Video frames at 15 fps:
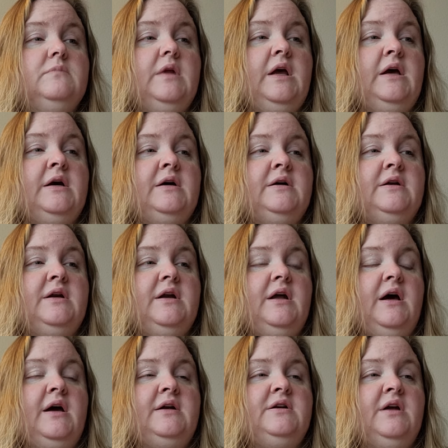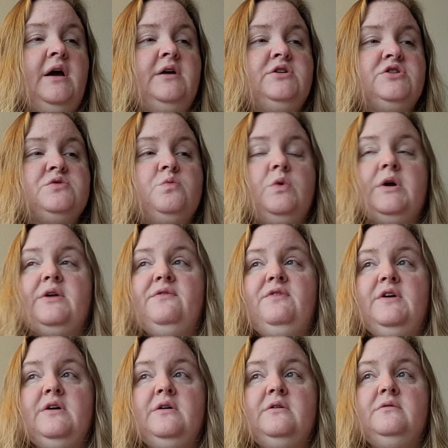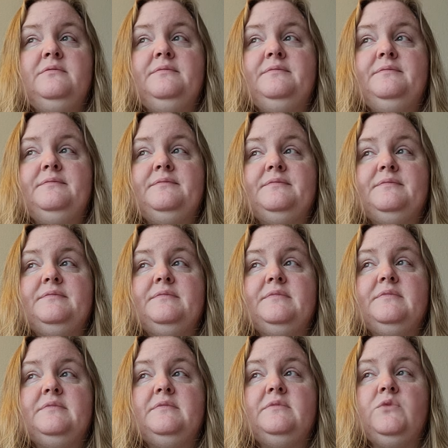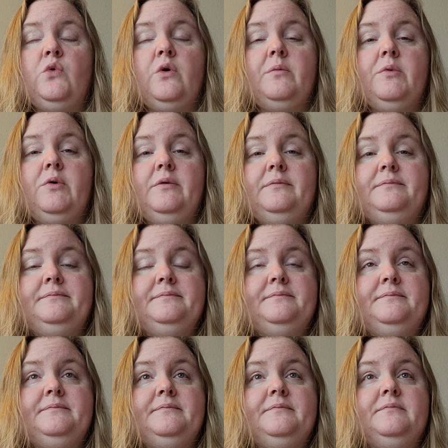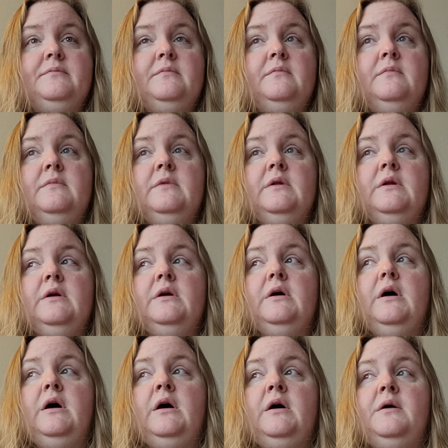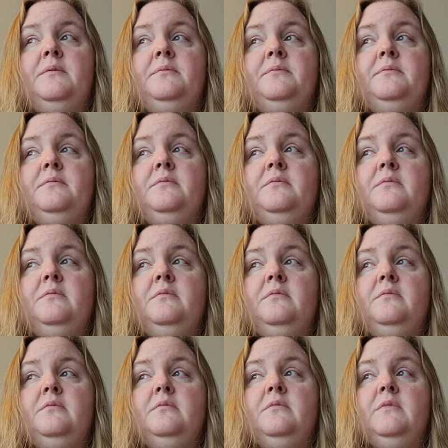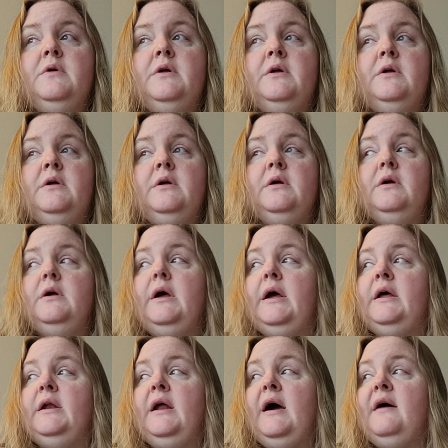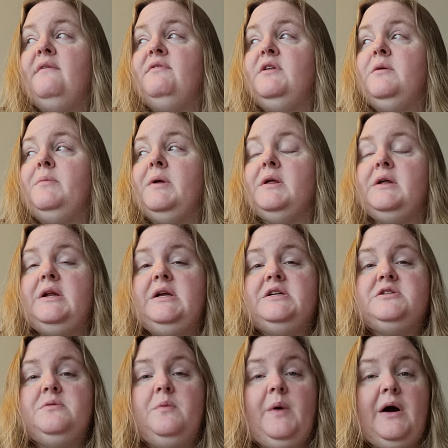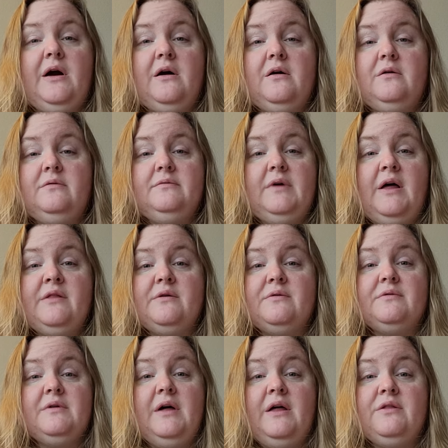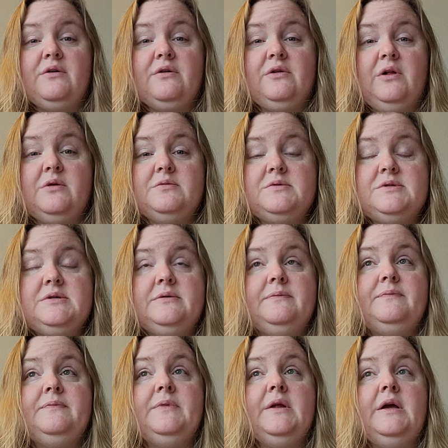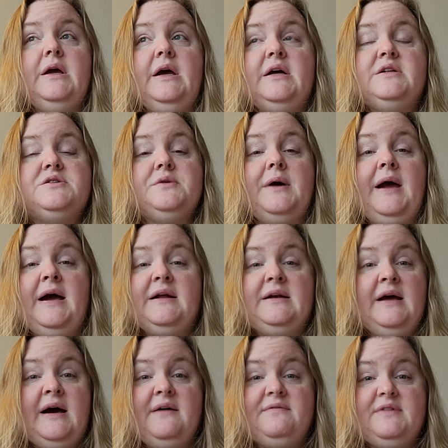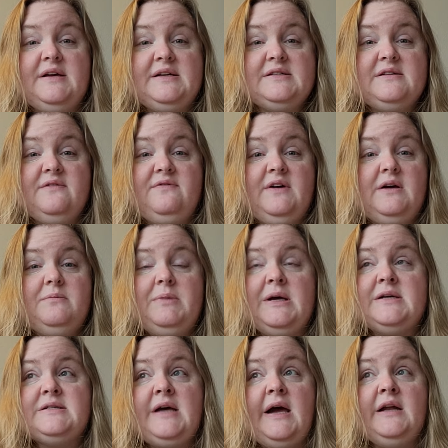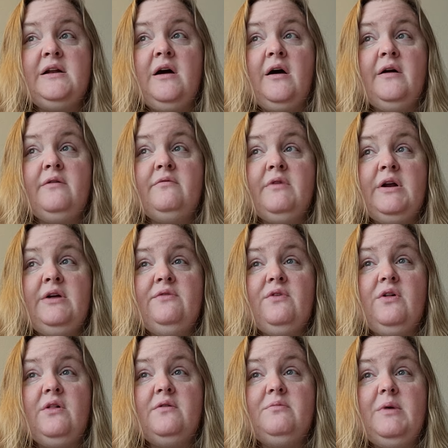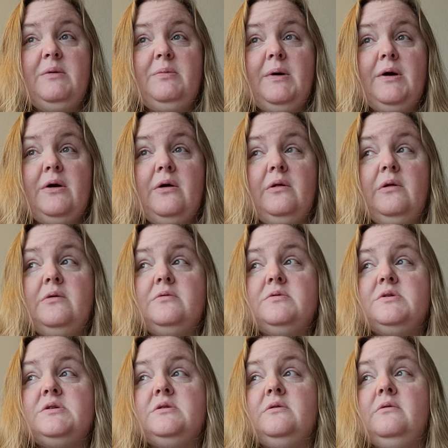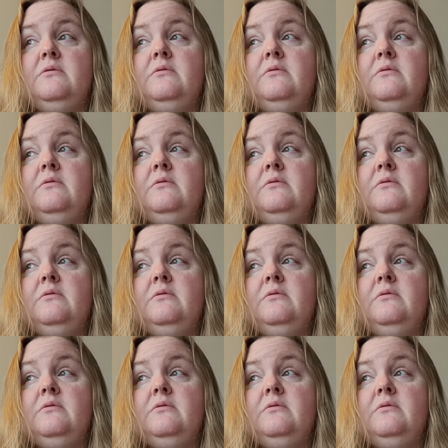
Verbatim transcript: and I, I just want to feel normal um, and have the ability to wear other other clothes. And so I had to have things that fit because I had gotten rid of all of my bigger clothes.